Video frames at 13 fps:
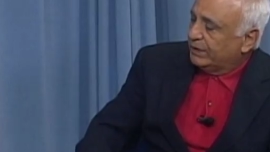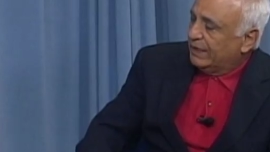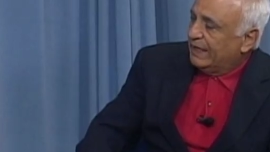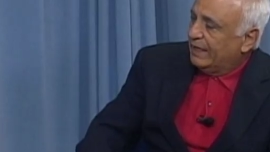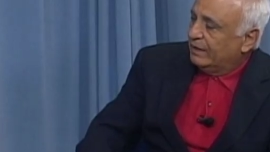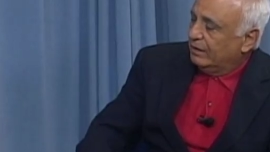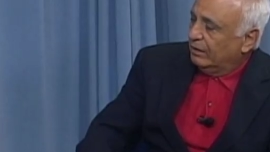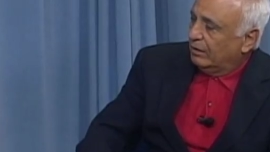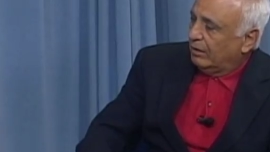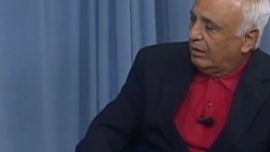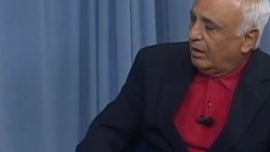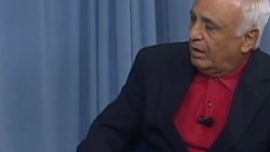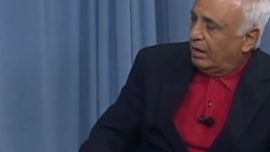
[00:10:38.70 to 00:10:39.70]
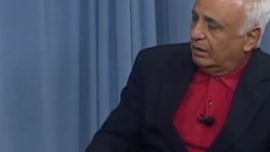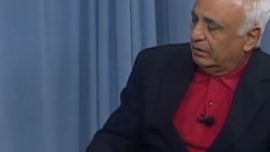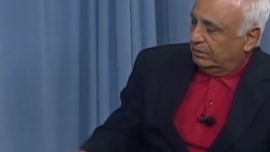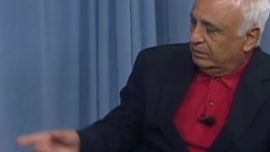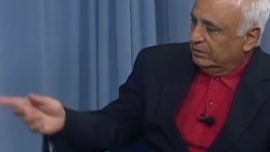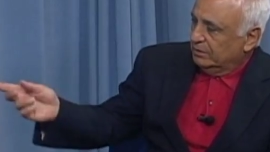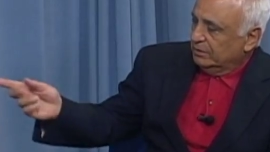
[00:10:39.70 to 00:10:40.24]
plan
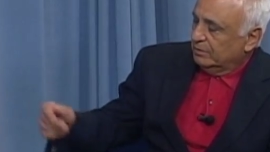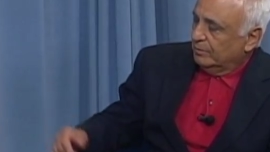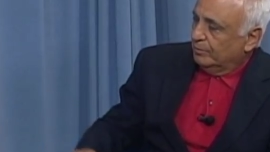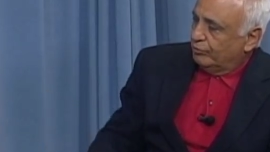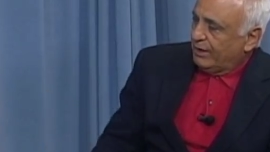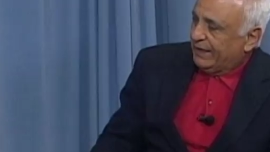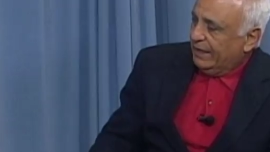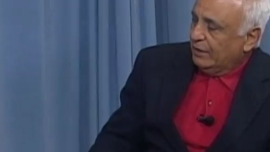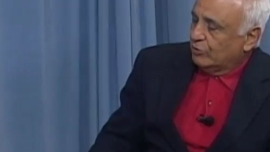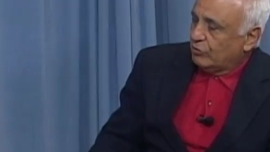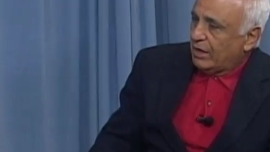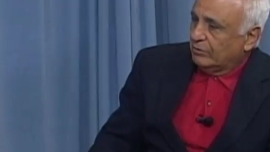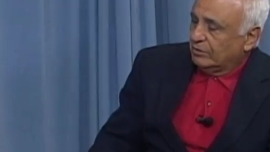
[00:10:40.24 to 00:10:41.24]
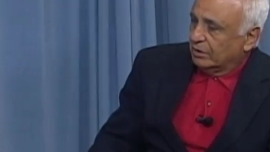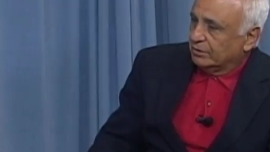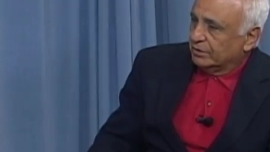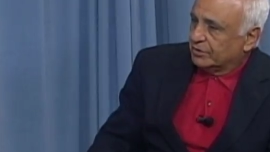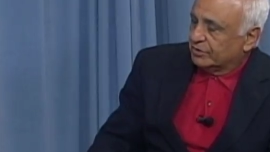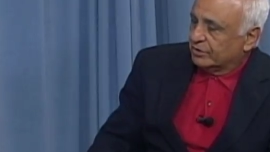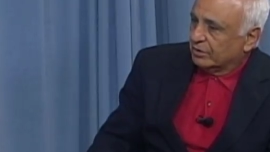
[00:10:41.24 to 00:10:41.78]
on breaking ground on
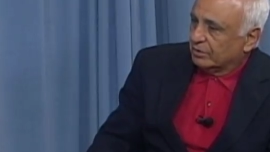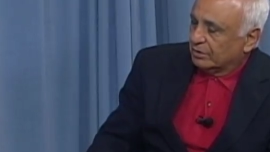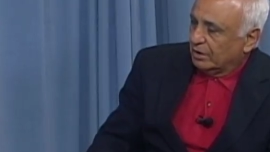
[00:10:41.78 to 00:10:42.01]
this